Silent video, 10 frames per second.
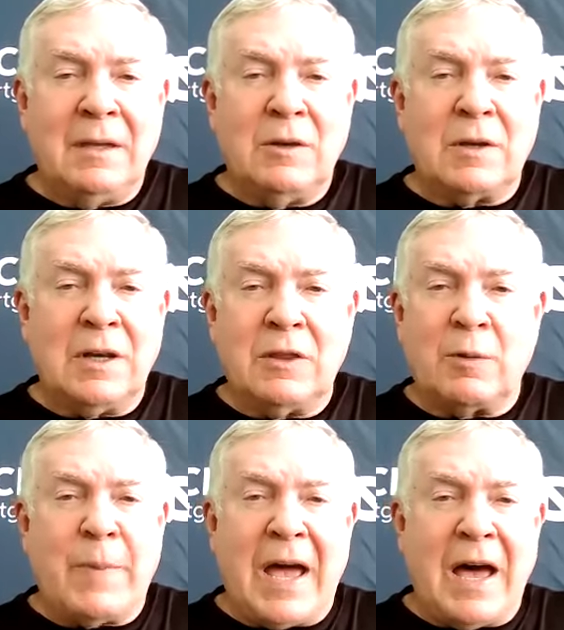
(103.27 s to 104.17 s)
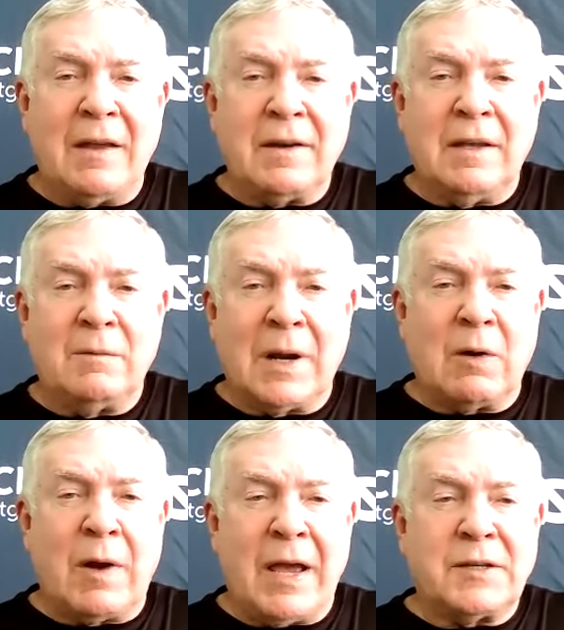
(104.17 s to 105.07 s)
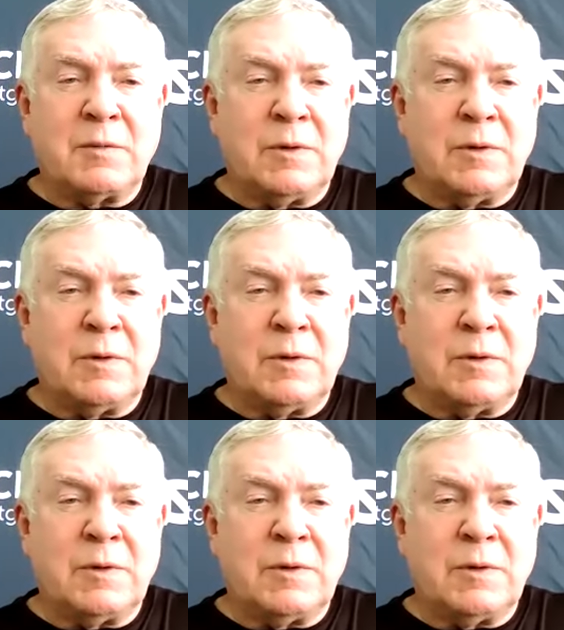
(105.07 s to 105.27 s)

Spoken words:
you can either pout and regress,